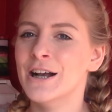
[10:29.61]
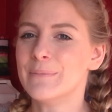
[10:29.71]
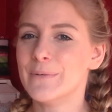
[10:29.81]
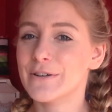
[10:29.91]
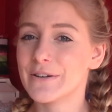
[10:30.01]

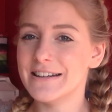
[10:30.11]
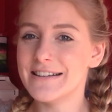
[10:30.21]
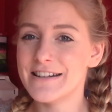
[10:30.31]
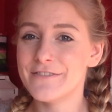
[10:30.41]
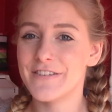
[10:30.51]
But we're gonna eat
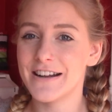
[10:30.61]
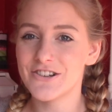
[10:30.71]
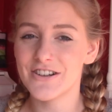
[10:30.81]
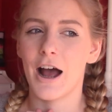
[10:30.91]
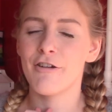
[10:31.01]
in
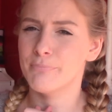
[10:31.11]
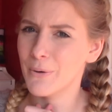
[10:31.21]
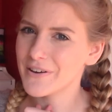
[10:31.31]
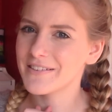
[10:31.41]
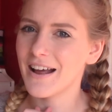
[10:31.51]
inventions. I've
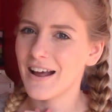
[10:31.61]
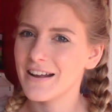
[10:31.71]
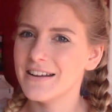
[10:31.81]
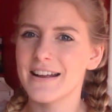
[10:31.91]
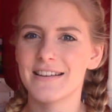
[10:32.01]
booked that.
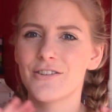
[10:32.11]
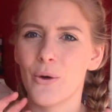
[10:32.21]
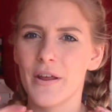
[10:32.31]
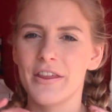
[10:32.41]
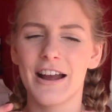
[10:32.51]
Yes, that's the
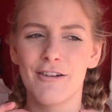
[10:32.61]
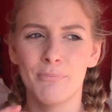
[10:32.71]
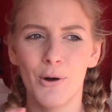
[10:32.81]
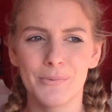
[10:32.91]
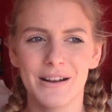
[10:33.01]
only thing I've
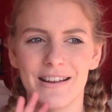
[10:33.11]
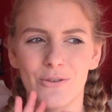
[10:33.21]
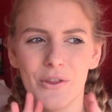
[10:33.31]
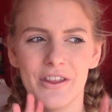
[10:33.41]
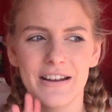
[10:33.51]
booked because I
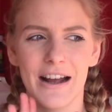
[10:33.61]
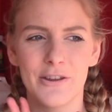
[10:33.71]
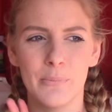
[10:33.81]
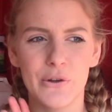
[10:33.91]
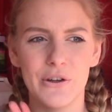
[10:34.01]
don't think I had
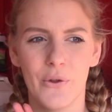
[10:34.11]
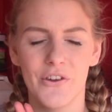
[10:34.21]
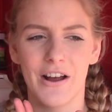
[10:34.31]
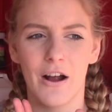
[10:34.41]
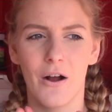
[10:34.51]
to book the
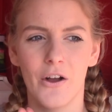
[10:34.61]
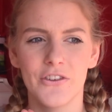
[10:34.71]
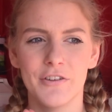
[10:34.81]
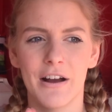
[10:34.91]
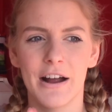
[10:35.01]
others. I
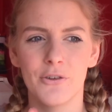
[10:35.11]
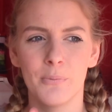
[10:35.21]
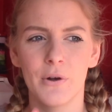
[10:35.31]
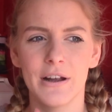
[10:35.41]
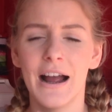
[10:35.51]
asked if I had to
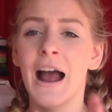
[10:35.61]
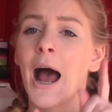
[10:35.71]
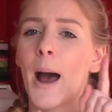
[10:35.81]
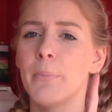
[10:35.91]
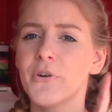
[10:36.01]
book it.
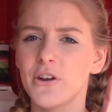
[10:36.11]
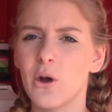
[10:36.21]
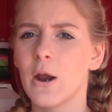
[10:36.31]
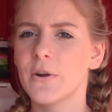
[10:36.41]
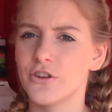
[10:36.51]
I booked a
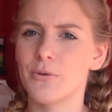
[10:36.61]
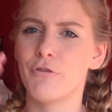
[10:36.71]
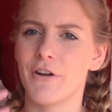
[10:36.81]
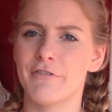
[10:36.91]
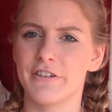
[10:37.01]
lunch as well
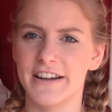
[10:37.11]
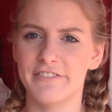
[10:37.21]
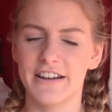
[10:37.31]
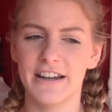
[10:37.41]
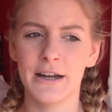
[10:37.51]
for every
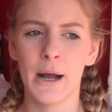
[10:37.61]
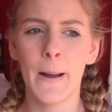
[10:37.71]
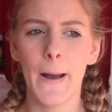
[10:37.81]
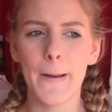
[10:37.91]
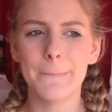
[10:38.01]
evening,
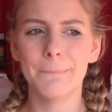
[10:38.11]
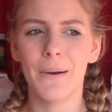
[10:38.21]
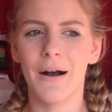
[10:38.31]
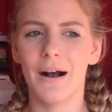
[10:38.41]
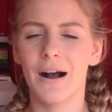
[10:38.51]

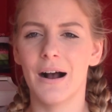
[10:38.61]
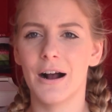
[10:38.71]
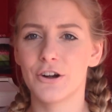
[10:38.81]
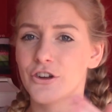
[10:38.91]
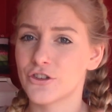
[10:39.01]
but
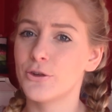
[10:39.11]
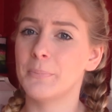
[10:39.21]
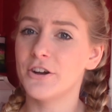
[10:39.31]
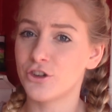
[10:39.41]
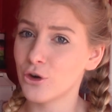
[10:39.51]
just to
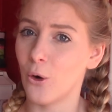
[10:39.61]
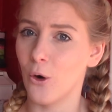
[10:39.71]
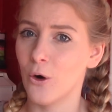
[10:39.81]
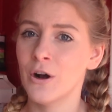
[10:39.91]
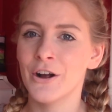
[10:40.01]
be
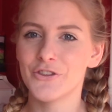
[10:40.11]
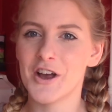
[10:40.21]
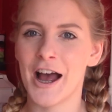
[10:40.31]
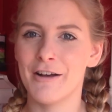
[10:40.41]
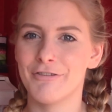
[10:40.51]
sure to
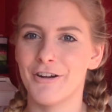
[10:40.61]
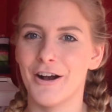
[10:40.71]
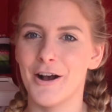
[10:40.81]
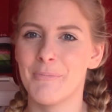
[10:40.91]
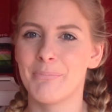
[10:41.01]
have
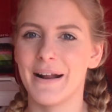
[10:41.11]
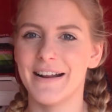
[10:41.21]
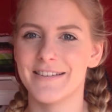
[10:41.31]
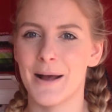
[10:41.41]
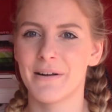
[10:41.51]
a
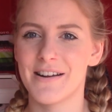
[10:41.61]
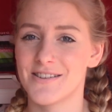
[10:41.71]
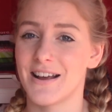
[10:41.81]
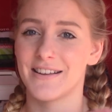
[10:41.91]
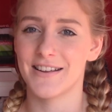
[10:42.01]
place there
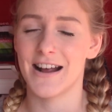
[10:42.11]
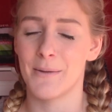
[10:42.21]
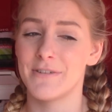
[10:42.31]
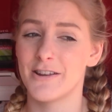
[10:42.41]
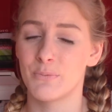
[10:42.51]
because, as I said,
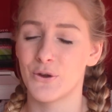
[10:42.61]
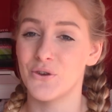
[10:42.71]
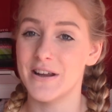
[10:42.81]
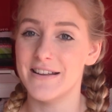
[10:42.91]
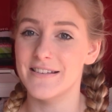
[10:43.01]
I'm desperate to
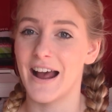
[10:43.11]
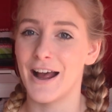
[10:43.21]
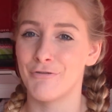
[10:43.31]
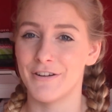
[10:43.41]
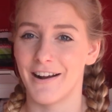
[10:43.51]
eat there
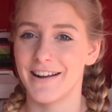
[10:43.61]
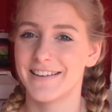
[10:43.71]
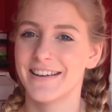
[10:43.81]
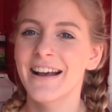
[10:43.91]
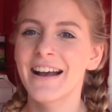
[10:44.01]
every
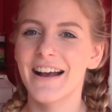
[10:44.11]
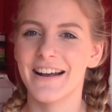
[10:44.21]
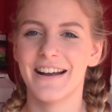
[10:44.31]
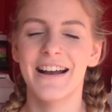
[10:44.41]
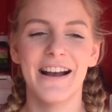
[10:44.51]
night
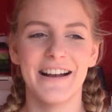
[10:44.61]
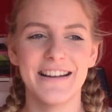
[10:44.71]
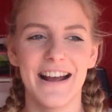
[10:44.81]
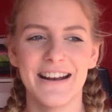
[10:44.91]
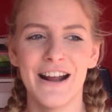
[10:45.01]

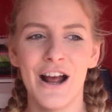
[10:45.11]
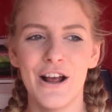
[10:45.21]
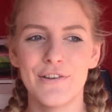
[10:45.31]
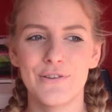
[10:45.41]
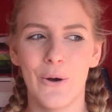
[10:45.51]
again.
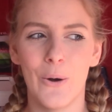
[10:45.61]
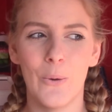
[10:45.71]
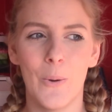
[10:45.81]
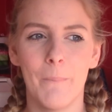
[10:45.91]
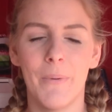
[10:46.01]

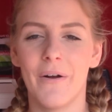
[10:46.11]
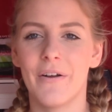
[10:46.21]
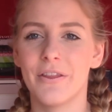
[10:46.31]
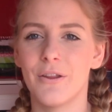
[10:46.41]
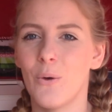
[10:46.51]
So, but
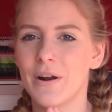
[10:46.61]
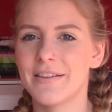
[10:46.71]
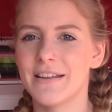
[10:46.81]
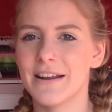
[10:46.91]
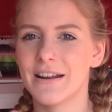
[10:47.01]
the only
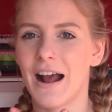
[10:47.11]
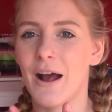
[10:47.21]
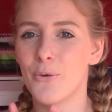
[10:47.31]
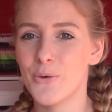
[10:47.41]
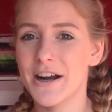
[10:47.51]
thing I
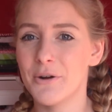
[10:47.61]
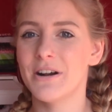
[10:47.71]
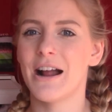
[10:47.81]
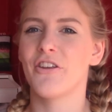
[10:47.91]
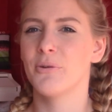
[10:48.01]

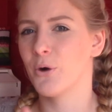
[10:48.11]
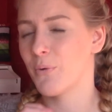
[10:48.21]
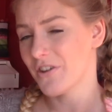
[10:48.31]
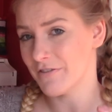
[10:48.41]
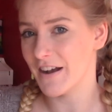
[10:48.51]
really had to book
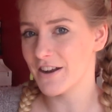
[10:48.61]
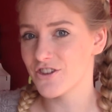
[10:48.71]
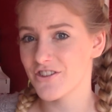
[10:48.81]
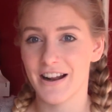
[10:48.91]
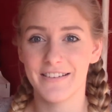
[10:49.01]
was
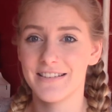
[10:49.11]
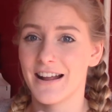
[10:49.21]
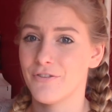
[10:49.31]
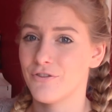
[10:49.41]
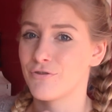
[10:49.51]
inventions, and I did
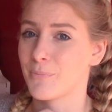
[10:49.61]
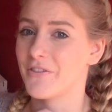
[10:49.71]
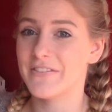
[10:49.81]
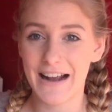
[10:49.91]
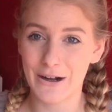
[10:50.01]
that from the
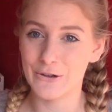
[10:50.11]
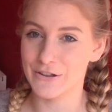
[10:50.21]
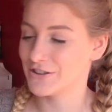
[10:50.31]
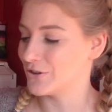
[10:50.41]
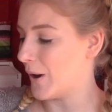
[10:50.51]
day I
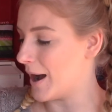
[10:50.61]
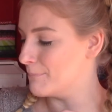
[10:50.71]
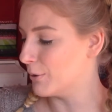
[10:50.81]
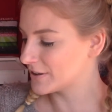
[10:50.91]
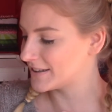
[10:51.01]
could. So I
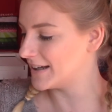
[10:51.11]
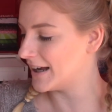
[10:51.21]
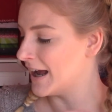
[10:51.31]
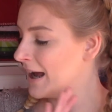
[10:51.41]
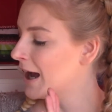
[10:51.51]
booked it.